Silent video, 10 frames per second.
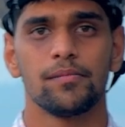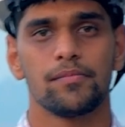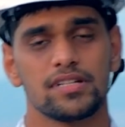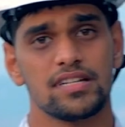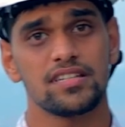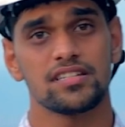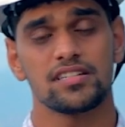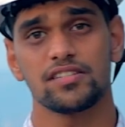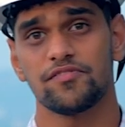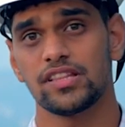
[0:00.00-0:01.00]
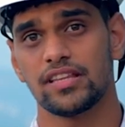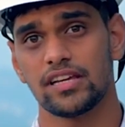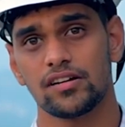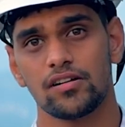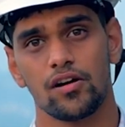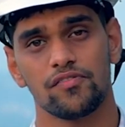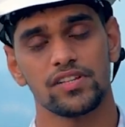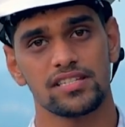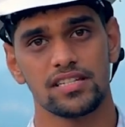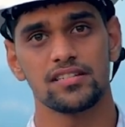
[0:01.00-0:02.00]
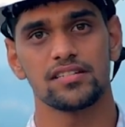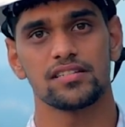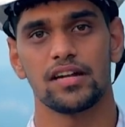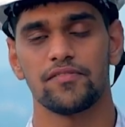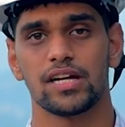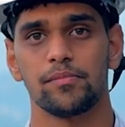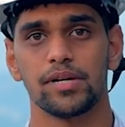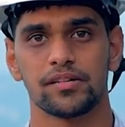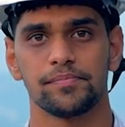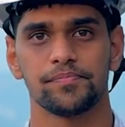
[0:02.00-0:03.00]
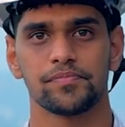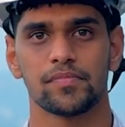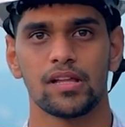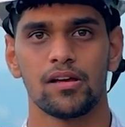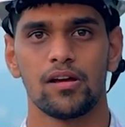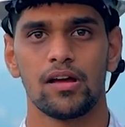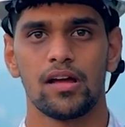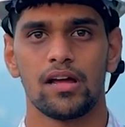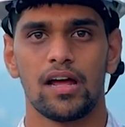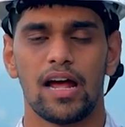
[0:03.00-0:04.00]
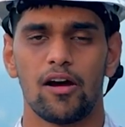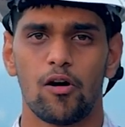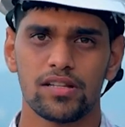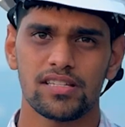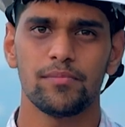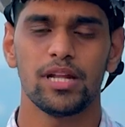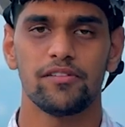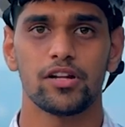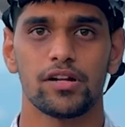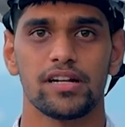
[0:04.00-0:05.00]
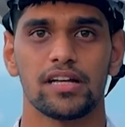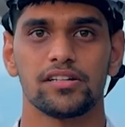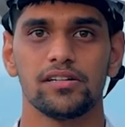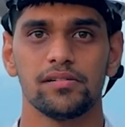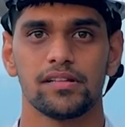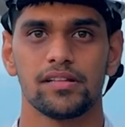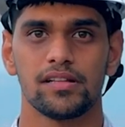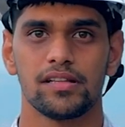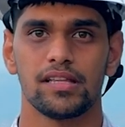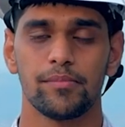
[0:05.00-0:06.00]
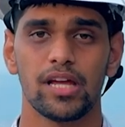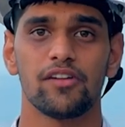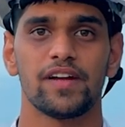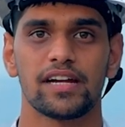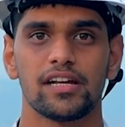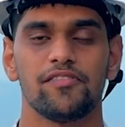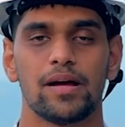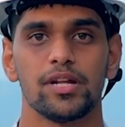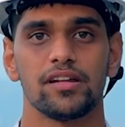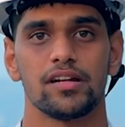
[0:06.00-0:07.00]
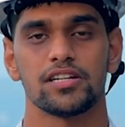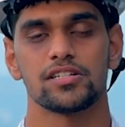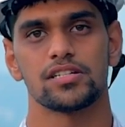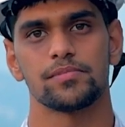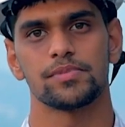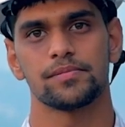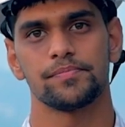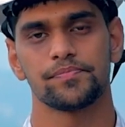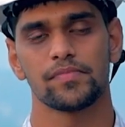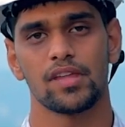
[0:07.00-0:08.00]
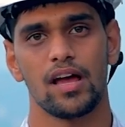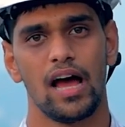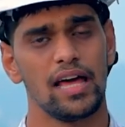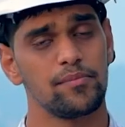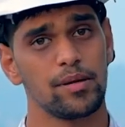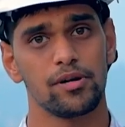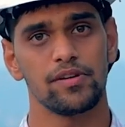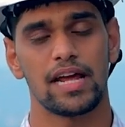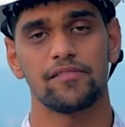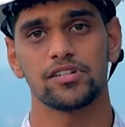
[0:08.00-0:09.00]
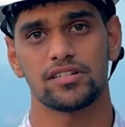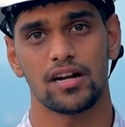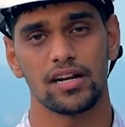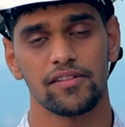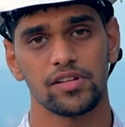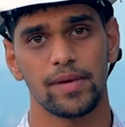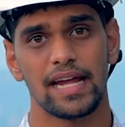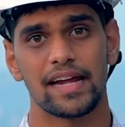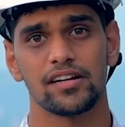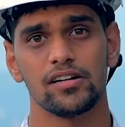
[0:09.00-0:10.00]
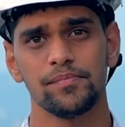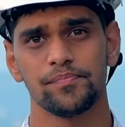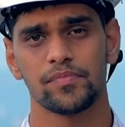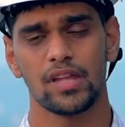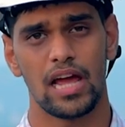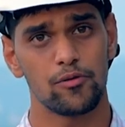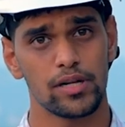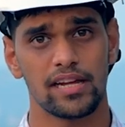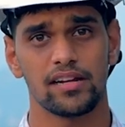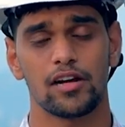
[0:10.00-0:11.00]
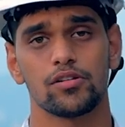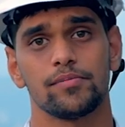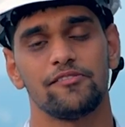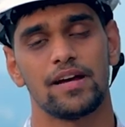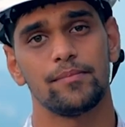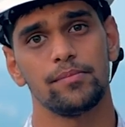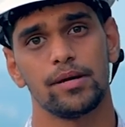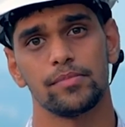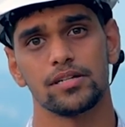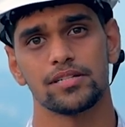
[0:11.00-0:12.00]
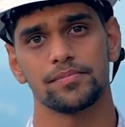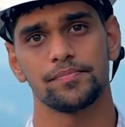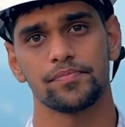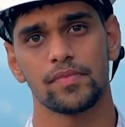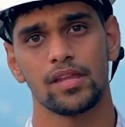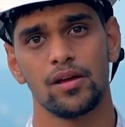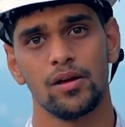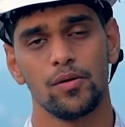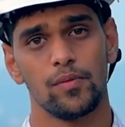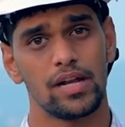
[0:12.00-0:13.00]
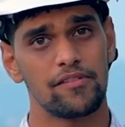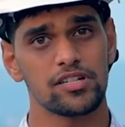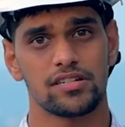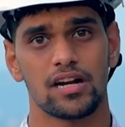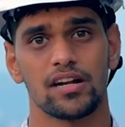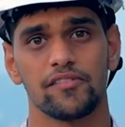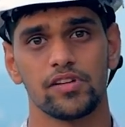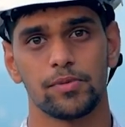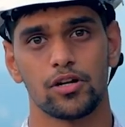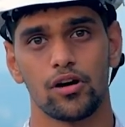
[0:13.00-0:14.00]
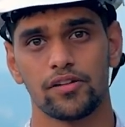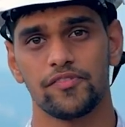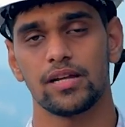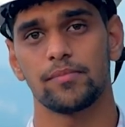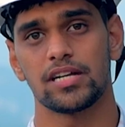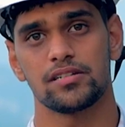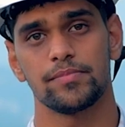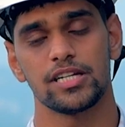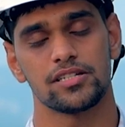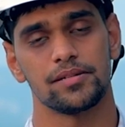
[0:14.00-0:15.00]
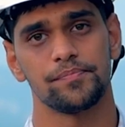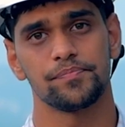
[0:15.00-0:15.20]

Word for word: Brothers and sisters, if we think of the sins that we commit, on some level or another, they may affect our family relationships. I remember when I was struggling with my anger, I would take it out on my family members. When I was struggling with pornography and masturbation,